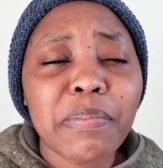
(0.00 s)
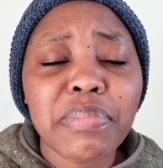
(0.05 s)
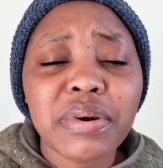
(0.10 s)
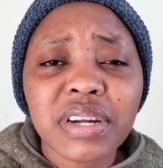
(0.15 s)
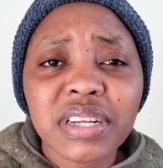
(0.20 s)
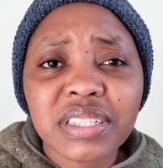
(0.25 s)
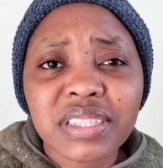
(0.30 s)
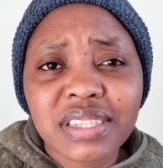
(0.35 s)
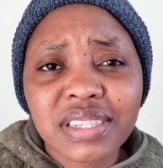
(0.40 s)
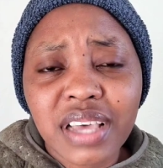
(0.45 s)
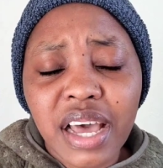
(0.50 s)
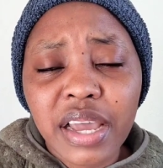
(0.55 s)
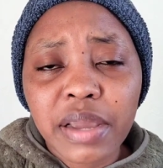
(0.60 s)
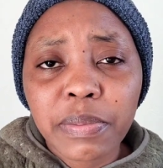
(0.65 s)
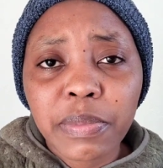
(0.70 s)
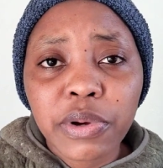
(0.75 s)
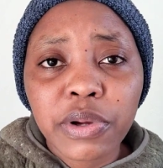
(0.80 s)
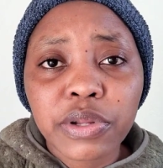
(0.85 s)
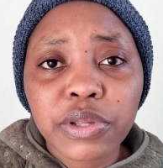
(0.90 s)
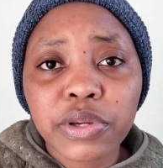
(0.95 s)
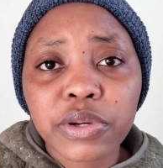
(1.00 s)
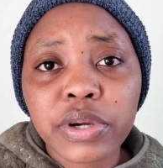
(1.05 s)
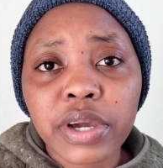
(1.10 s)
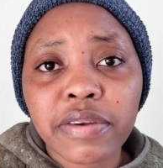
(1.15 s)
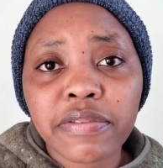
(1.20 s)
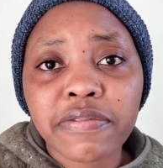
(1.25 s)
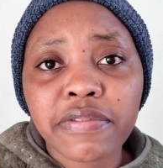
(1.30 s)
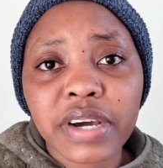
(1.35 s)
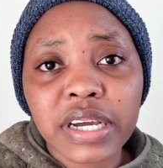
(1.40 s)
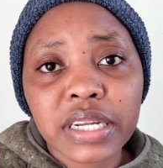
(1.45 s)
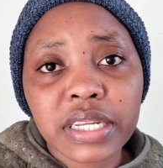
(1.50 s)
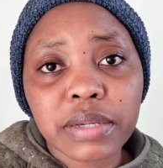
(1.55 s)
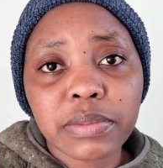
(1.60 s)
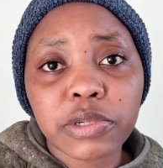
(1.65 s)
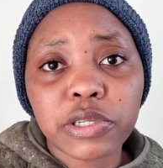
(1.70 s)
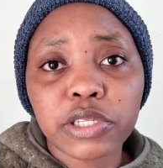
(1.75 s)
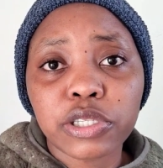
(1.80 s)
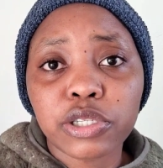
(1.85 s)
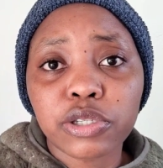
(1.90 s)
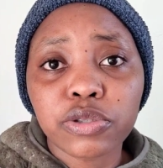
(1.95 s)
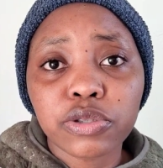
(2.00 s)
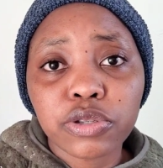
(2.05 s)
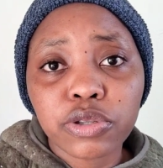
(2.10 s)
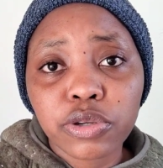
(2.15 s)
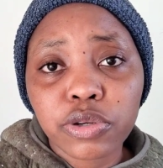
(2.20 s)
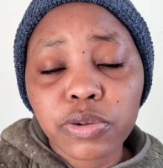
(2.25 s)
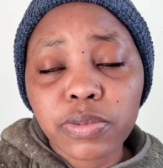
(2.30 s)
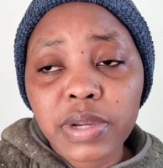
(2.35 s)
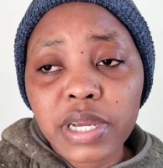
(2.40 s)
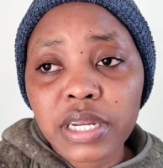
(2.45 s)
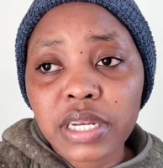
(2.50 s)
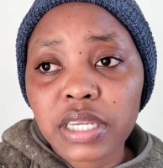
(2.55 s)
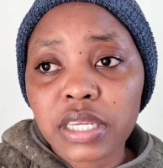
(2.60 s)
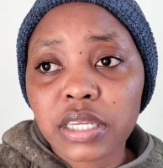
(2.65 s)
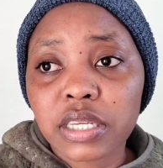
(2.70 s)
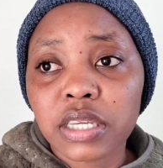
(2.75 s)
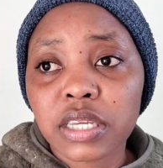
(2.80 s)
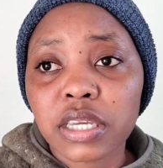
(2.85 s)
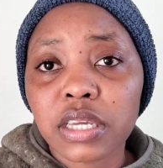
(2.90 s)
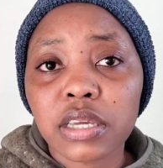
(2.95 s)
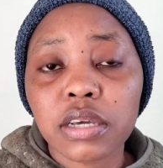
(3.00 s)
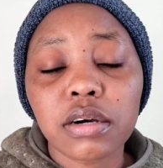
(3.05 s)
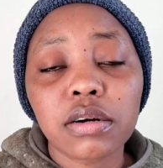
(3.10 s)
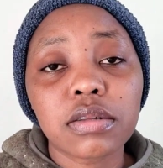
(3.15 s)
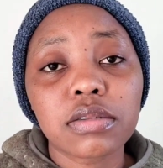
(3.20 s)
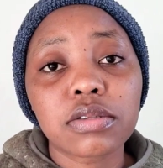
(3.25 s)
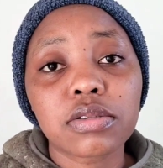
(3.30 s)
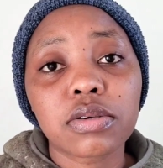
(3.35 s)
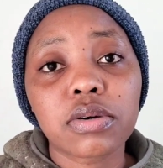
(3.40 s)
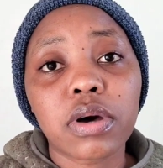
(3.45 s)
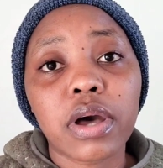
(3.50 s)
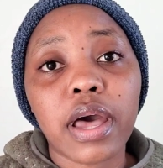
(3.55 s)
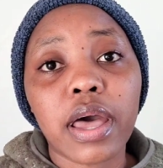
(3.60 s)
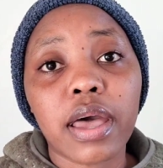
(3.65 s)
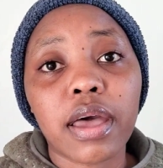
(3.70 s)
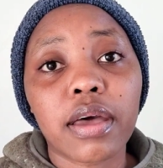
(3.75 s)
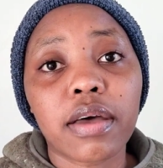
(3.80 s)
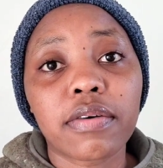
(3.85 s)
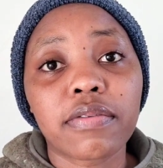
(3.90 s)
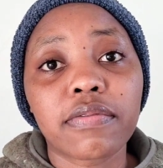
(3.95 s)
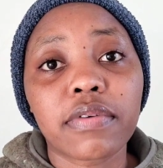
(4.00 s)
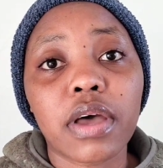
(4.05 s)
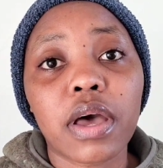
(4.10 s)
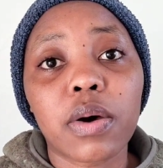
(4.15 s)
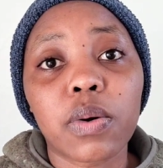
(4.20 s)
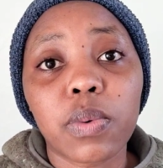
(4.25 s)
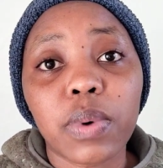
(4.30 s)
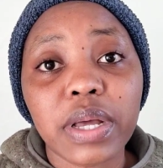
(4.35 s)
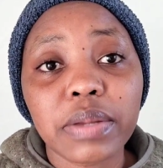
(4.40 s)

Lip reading: Britt Simon. You can find him on YouTube, and he also had a